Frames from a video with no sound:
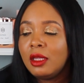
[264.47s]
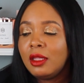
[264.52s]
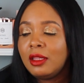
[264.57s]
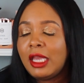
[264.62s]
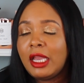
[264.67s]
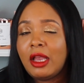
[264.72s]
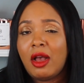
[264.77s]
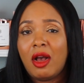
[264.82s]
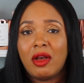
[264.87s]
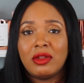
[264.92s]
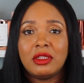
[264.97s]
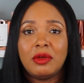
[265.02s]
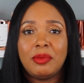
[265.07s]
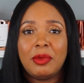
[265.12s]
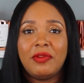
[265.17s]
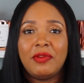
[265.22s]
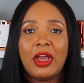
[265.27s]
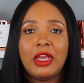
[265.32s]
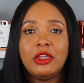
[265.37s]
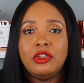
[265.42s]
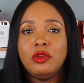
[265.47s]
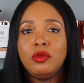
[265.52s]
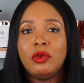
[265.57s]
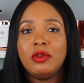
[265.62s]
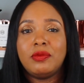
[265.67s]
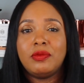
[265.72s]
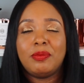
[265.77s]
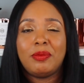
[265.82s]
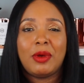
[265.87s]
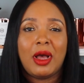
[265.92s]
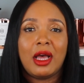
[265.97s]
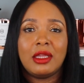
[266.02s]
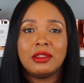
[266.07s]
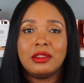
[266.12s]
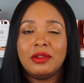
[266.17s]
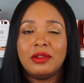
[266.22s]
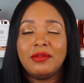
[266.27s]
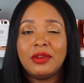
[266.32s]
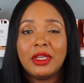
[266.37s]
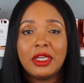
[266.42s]
They also provide you with
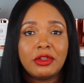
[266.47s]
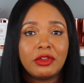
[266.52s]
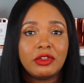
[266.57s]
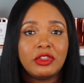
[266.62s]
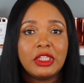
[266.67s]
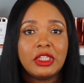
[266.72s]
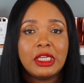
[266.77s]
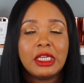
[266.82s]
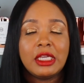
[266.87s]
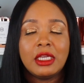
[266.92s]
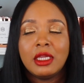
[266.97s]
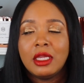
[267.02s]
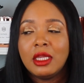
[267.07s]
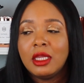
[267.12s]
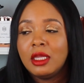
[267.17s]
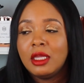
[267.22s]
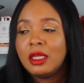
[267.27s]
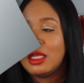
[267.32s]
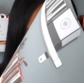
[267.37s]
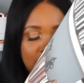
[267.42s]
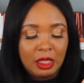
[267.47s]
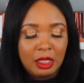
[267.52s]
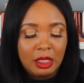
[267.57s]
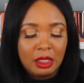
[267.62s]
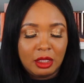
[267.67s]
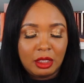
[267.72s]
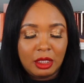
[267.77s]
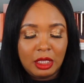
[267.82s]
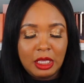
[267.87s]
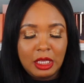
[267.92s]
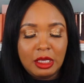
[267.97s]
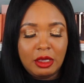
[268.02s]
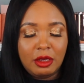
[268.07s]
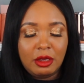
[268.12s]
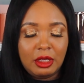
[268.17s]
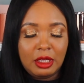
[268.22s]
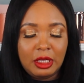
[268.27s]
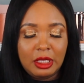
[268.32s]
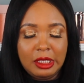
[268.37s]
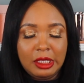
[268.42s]
positive energy.
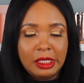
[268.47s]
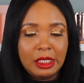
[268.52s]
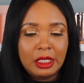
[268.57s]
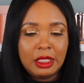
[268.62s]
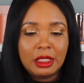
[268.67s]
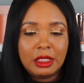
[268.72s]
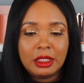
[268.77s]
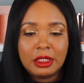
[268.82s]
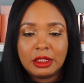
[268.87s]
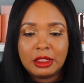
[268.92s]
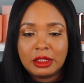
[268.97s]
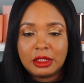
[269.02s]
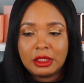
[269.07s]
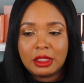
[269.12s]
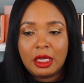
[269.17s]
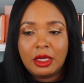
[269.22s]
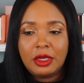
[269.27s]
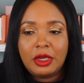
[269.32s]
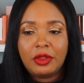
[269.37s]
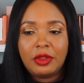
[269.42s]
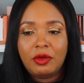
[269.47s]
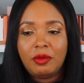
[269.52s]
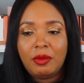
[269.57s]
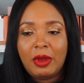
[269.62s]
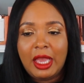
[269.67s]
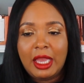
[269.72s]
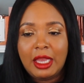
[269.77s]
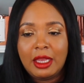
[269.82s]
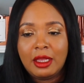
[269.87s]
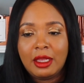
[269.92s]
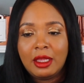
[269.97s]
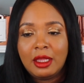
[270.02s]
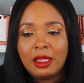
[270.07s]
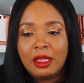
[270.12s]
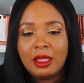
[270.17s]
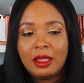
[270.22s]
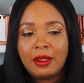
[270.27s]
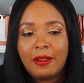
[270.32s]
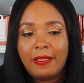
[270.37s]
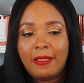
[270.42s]
Here is another way
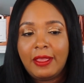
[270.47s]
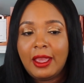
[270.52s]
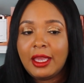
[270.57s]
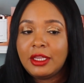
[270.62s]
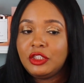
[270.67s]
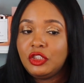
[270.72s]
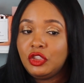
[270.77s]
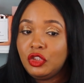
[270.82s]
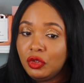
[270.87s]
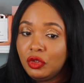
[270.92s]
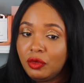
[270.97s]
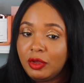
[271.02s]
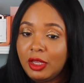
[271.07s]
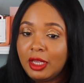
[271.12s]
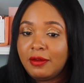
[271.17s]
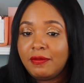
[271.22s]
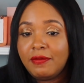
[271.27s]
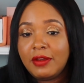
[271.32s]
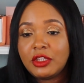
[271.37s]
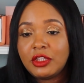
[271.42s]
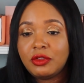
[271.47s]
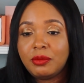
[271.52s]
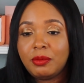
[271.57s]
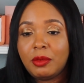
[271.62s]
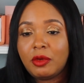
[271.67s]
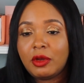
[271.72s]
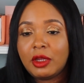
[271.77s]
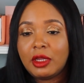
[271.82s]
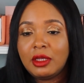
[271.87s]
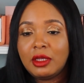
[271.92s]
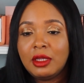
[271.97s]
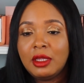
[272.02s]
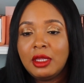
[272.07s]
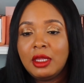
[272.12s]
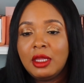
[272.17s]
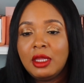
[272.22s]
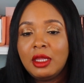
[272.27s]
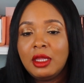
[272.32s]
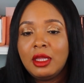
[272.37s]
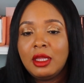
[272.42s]
that you can vision board.
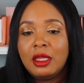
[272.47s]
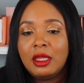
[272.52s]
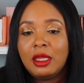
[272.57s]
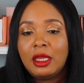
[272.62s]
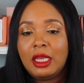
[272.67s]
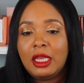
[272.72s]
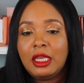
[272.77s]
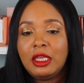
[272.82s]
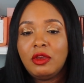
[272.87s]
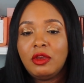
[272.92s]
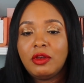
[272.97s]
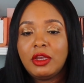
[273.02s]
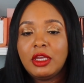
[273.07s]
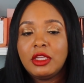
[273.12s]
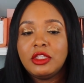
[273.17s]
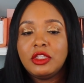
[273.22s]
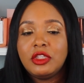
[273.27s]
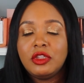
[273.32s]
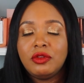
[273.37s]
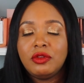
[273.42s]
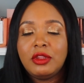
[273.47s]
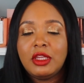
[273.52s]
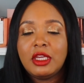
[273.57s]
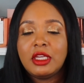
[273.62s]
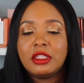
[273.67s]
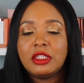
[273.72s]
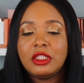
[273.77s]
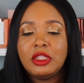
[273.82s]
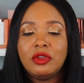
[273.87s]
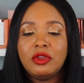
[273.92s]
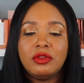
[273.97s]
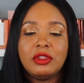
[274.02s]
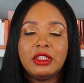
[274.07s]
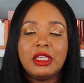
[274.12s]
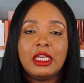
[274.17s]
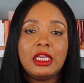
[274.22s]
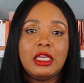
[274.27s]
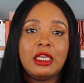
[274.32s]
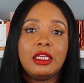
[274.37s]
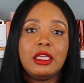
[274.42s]
And you can do this
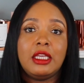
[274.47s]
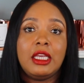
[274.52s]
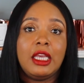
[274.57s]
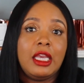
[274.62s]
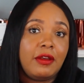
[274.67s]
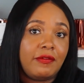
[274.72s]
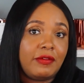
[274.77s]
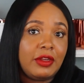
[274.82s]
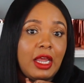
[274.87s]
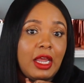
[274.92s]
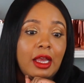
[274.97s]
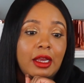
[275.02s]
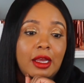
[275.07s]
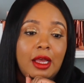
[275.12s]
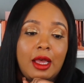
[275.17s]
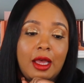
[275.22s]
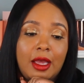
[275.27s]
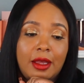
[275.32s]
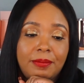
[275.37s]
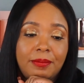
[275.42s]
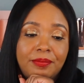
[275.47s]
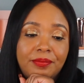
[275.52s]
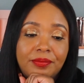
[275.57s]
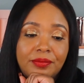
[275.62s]
using Canva.com.